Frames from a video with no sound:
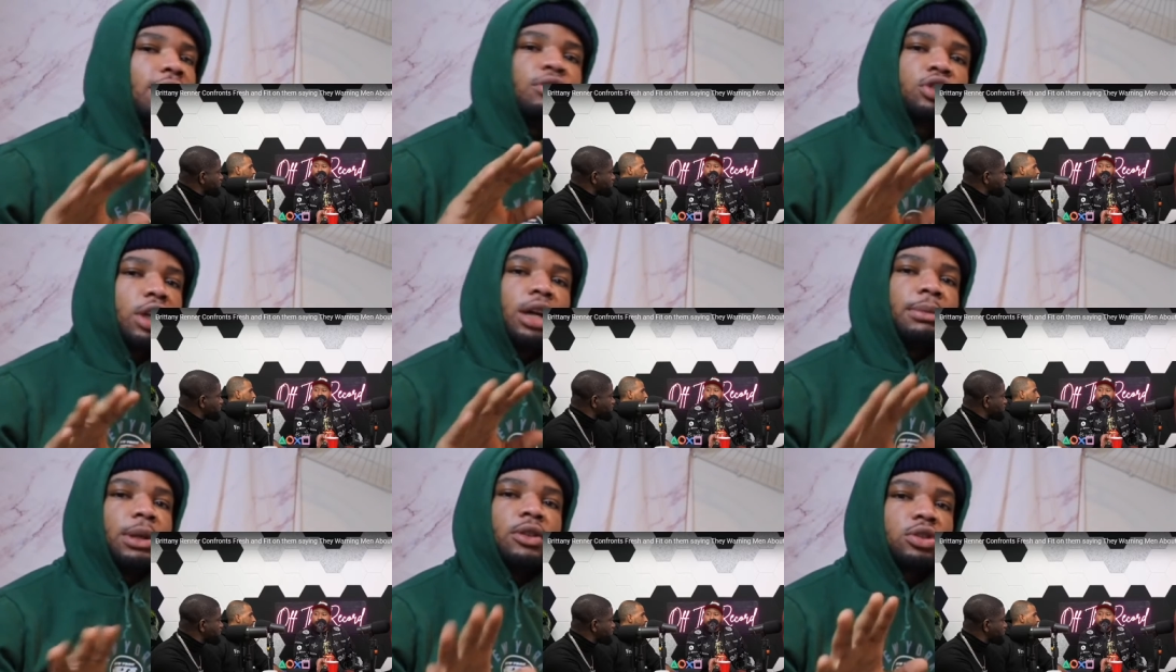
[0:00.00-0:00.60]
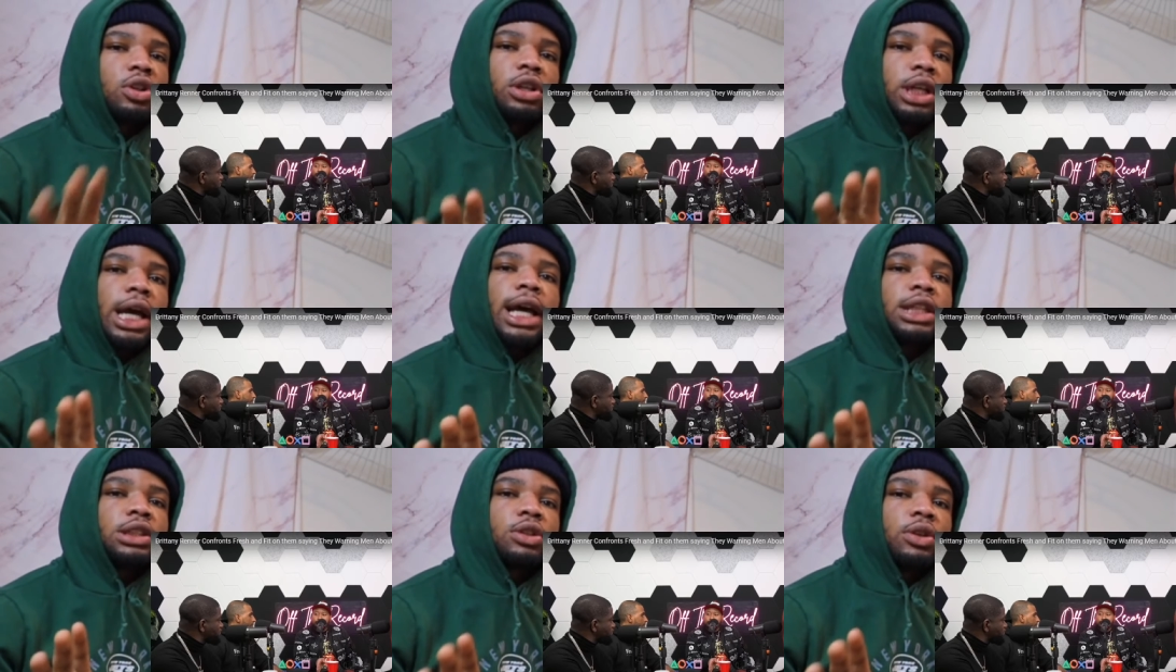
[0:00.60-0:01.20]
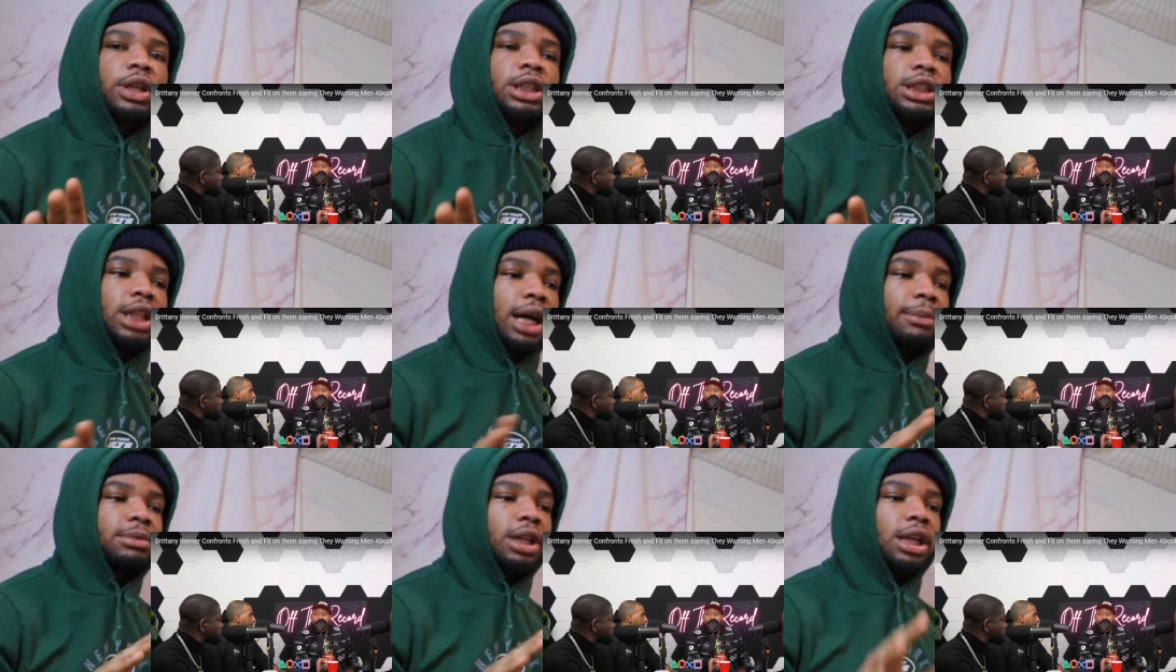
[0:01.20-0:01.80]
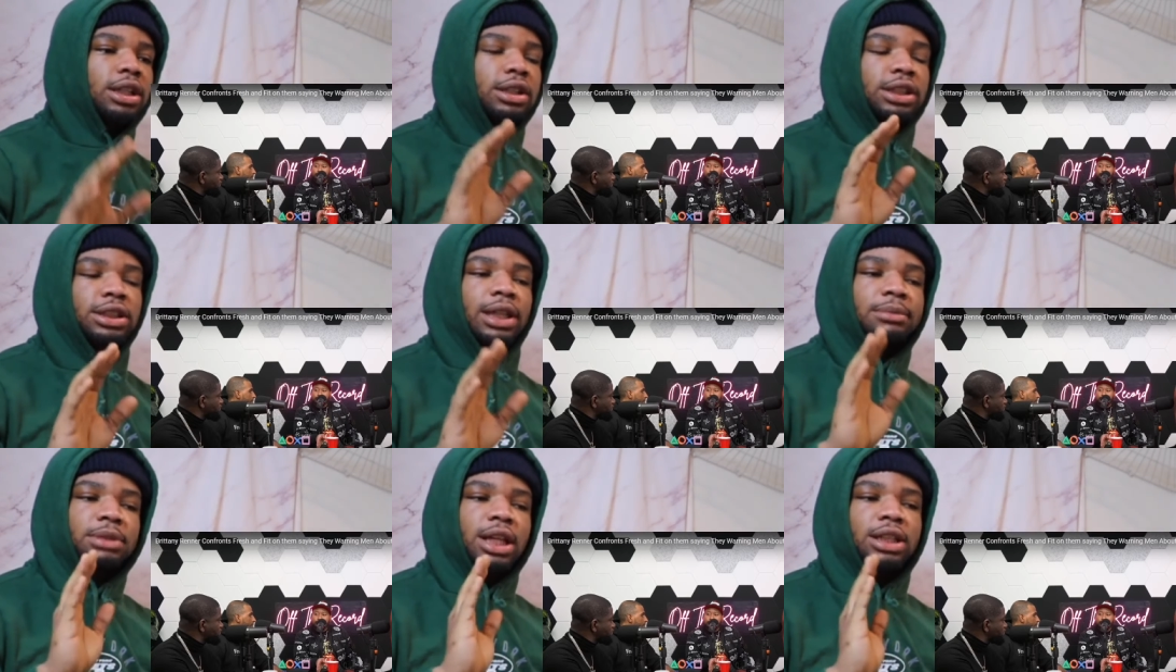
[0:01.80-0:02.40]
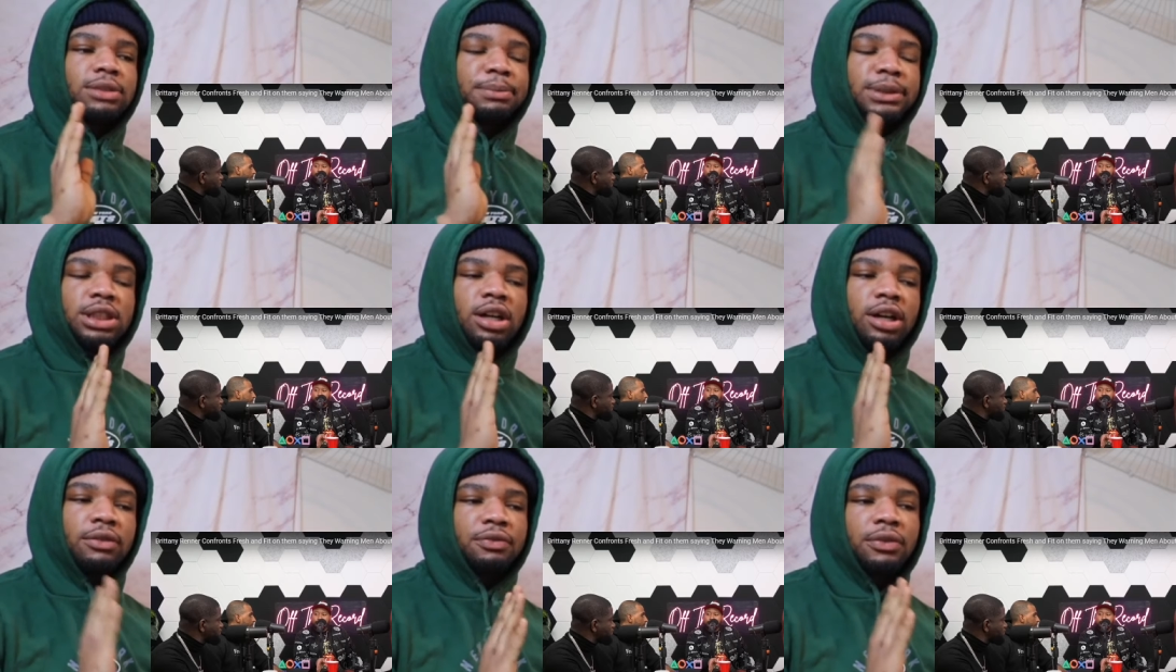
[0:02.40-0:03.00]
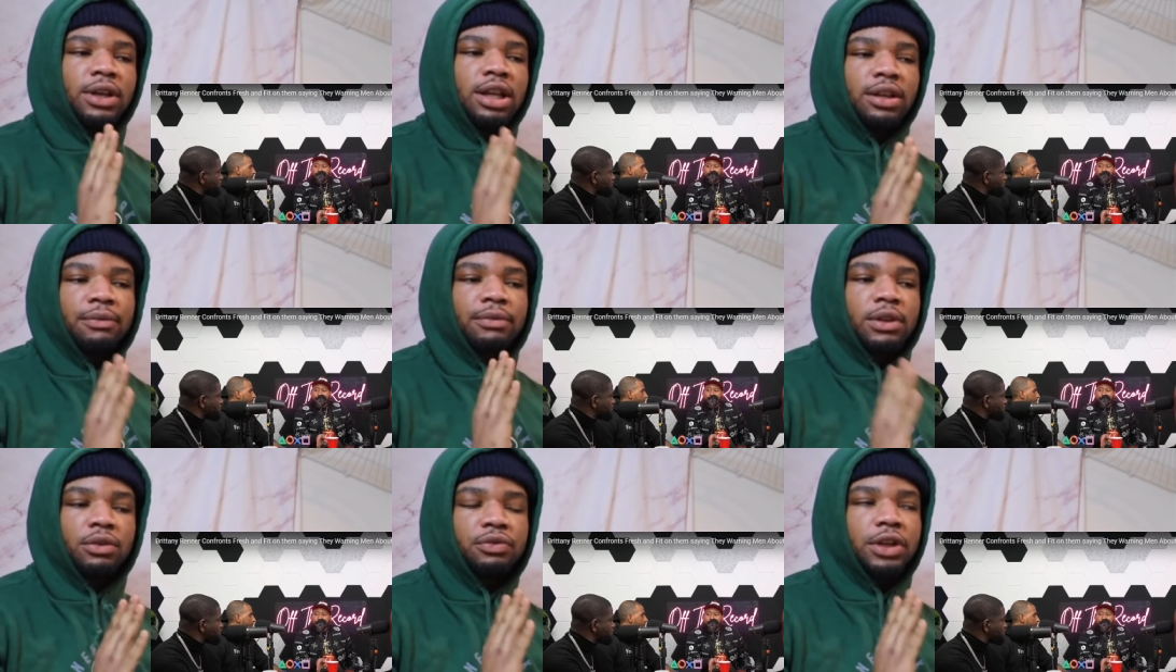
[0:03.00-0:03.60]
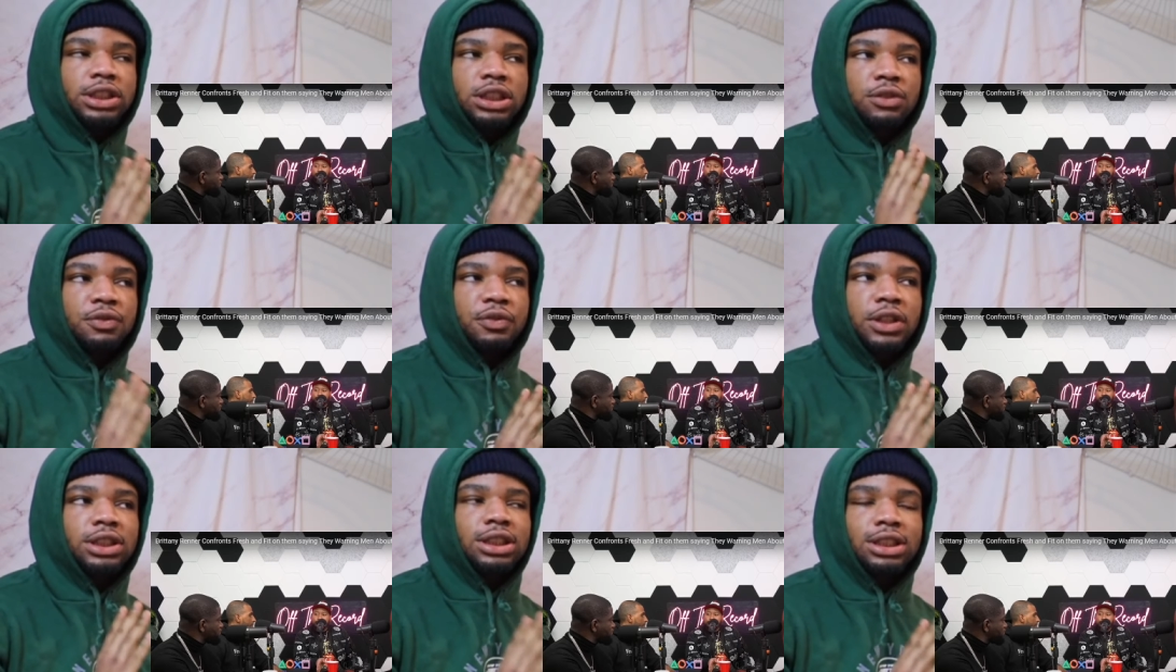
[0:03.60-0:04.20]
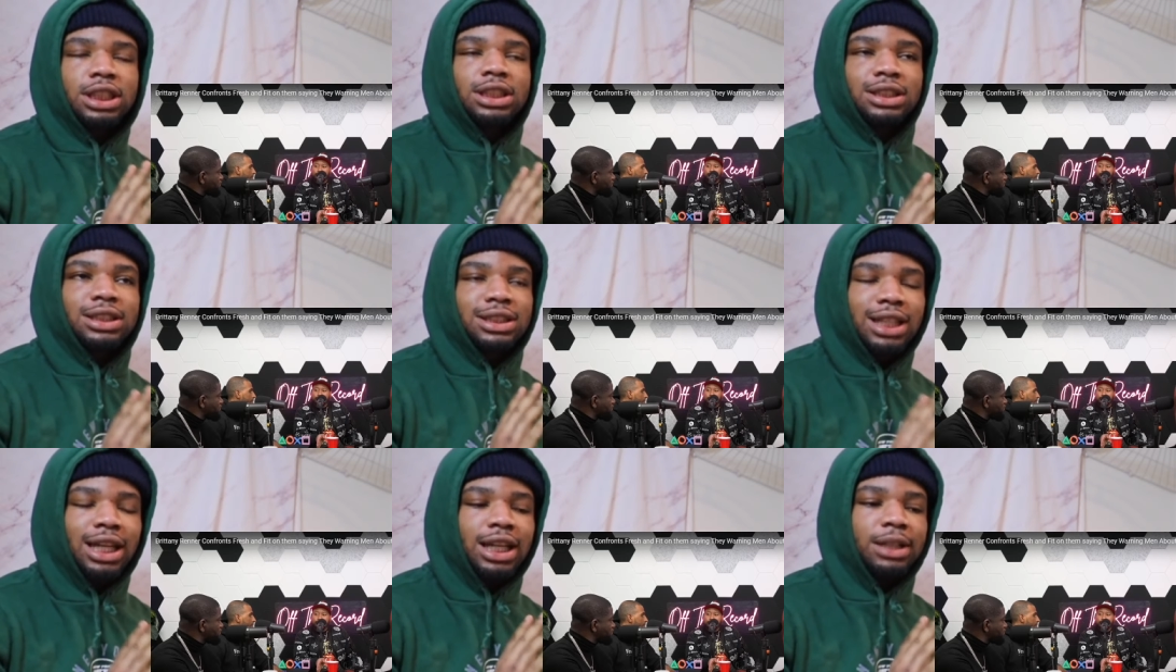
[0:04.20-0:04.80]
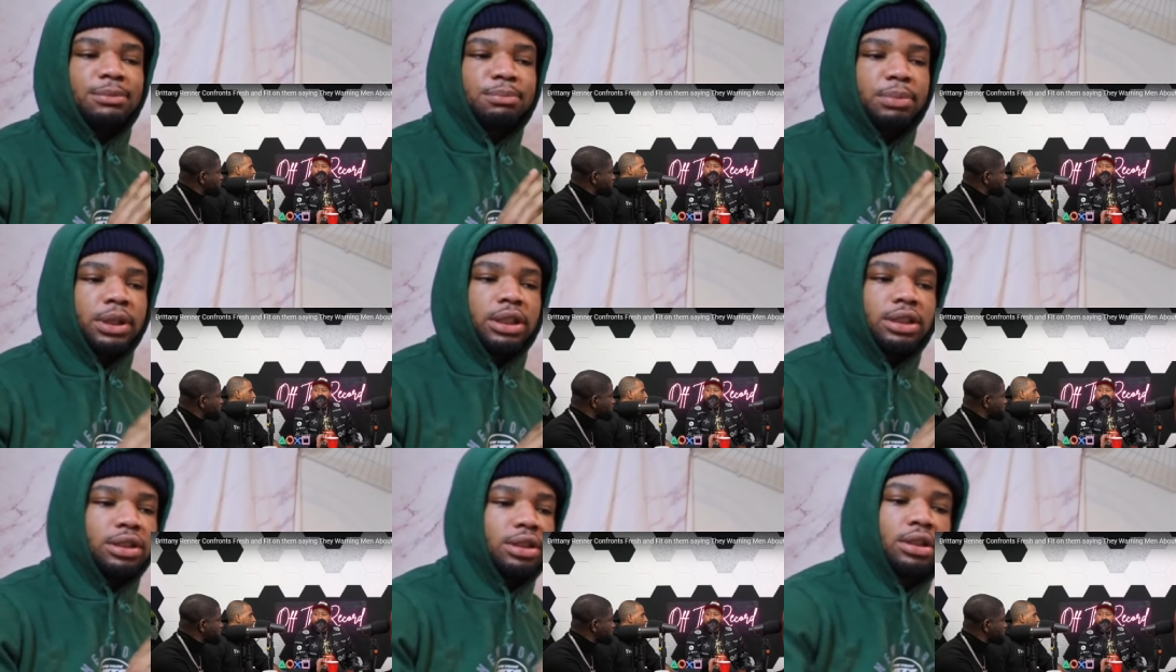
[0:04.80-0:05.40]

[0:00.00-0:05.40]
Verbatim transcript: even trying to be sarcastic or anything. I'm trying to listen. I'm trying to be on fresh and fit team, but